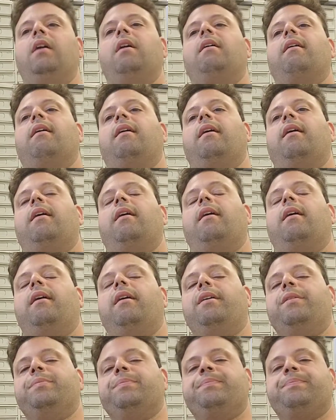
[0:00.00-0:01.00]

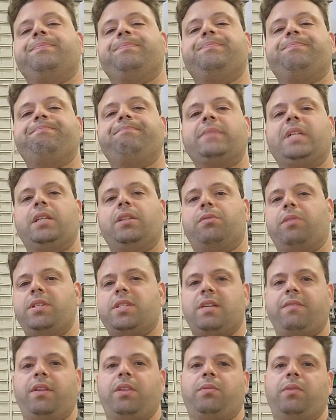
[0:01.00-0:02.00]

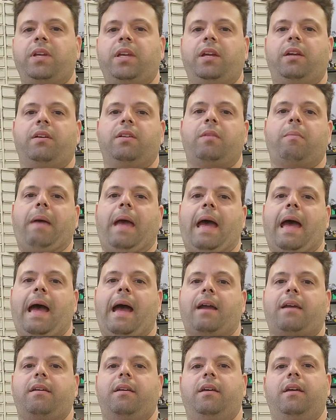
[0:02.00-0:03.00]
373 gear in the
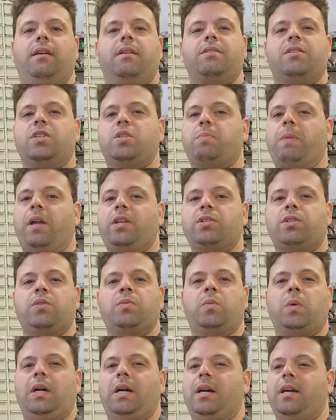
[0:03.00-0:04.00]
back.
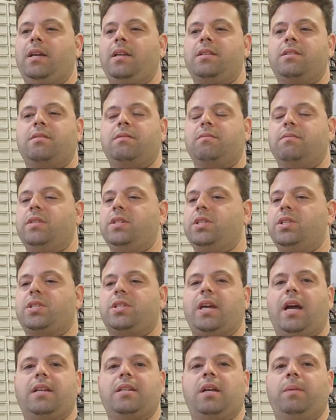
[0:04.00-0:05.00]
Suspension wise, we
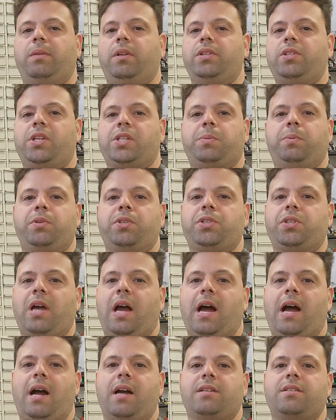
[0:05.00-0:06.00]
just got double adjustable
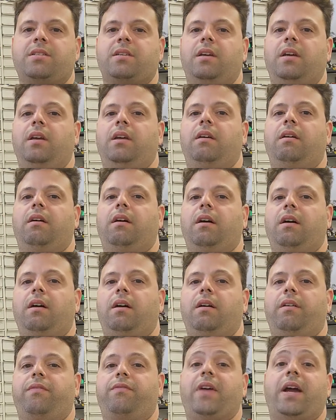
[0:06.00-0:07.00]
shocks,
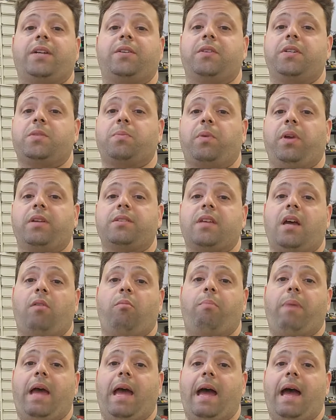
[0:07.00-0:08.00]
factory springs
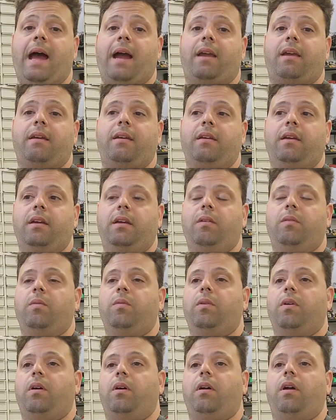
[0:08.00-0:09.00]
out back.
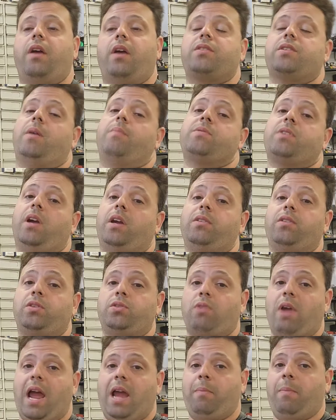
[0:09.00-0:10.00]
Actually, I'm sorry, the
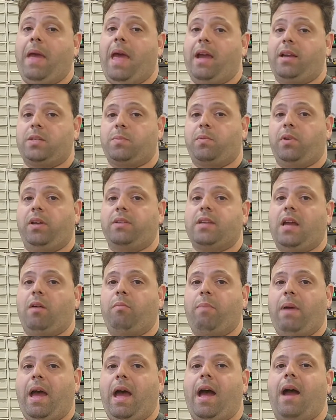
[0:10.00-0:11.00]
drag pack springs
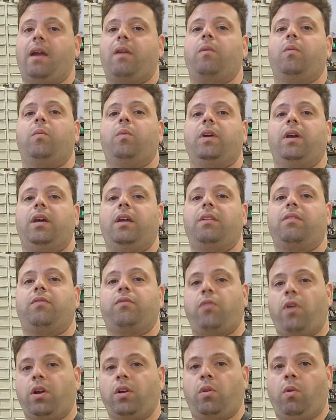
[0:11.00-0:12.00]
out back with
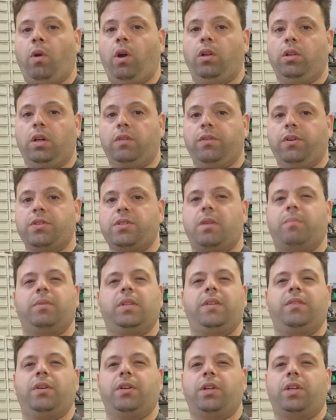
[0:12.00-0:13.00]
front coilovers. I
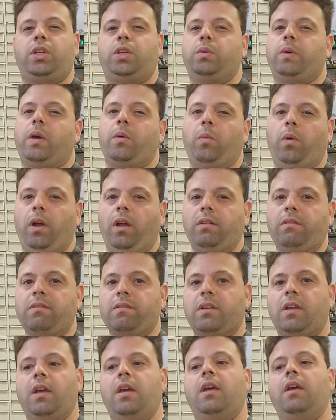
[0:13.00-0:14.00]
believe they're QA1s.
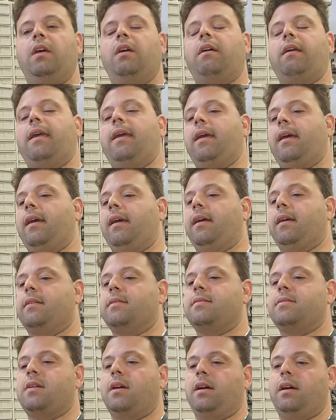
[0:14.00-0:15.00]
And